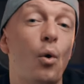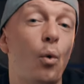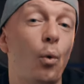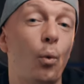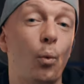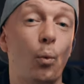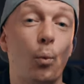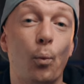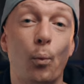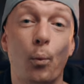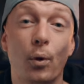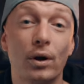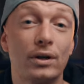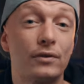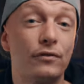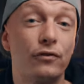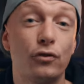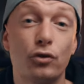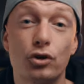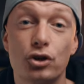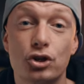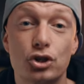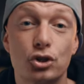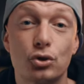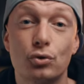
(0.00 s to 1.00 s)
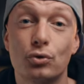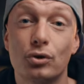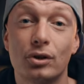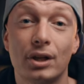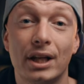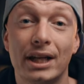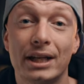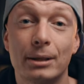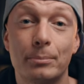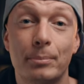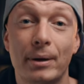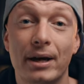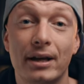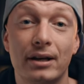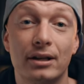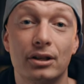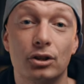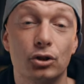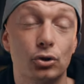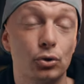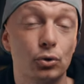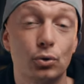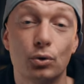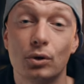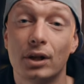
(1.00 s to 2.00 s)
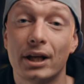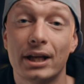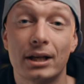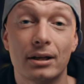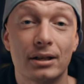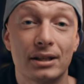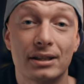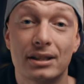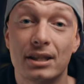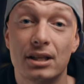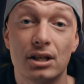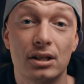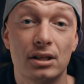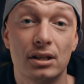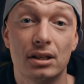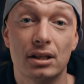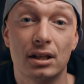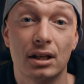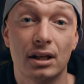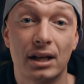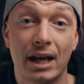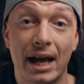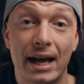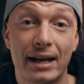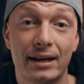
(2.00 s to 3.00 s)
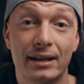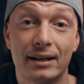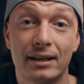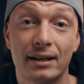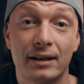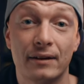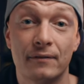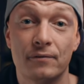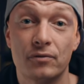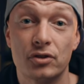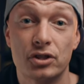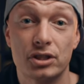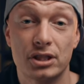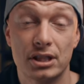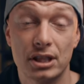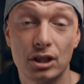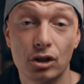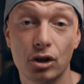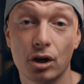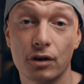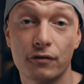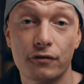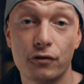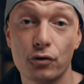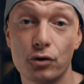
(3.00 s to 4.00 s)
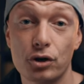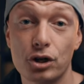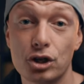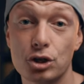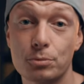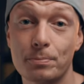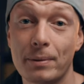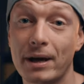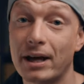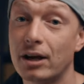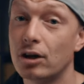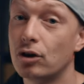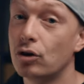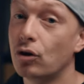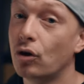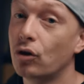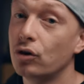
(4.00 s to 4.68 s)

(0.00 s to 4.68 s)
What footage do you like better? Do you like the Canon CLog footage better,